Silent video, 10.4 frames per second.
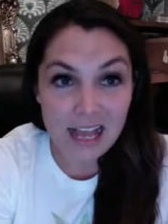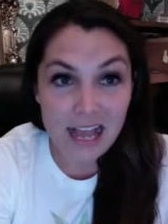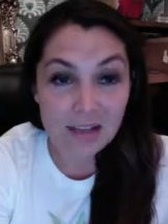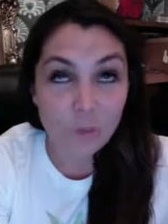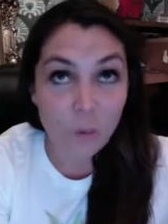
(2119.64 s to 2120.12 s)

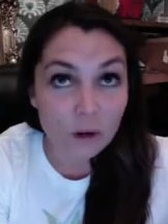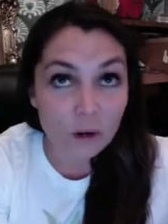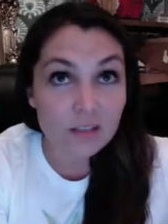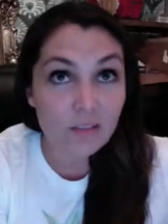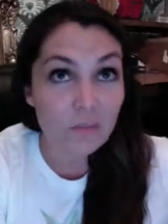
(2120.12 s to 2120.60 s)

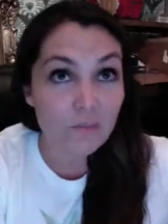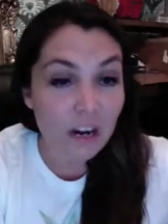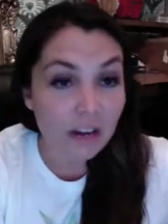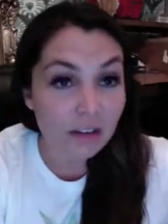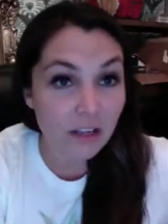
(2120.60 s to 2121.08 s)
worked
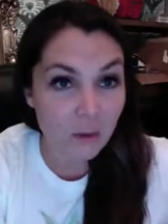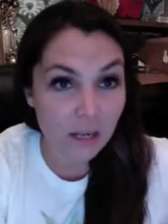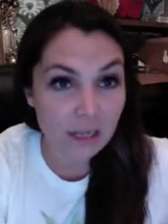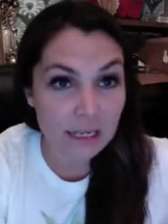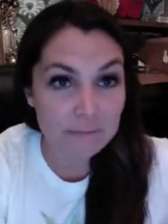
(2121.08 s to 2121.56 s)
fairly
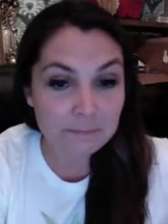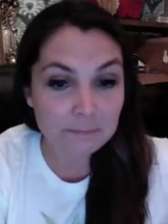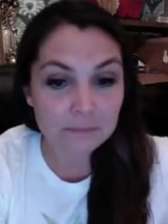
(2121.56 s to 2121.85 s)
quickly.